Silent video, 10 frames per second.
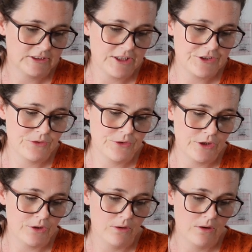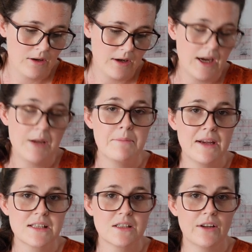I don't know, I'm
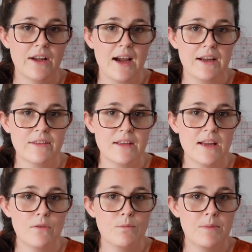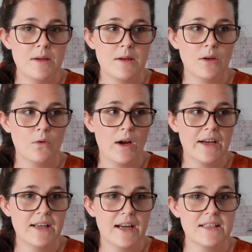mixed on it. I think it would be
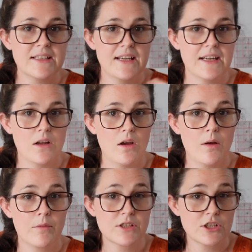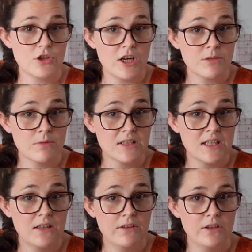quite nice in a stretch
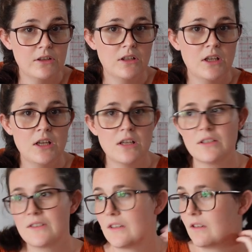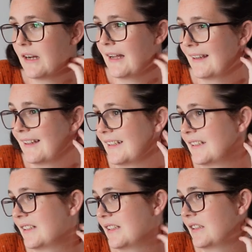material, so a la
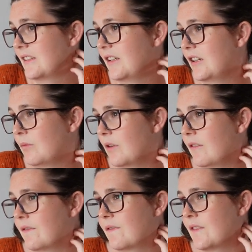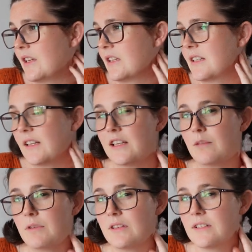one of the Tilly and the
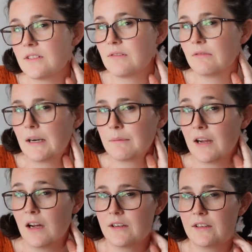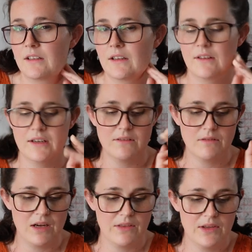Buttons wrap cardigan. I think
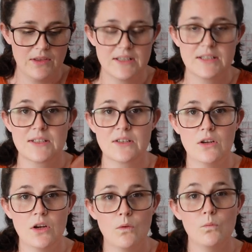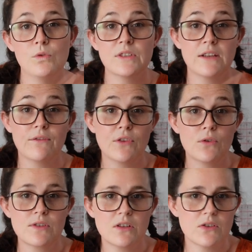this would give
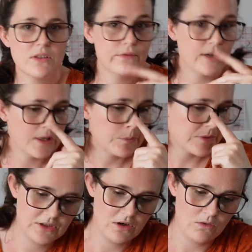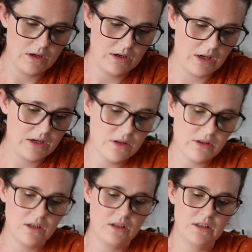those sorts of vibes. So
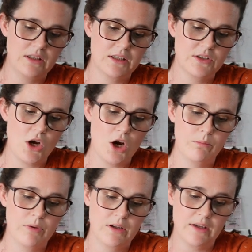another top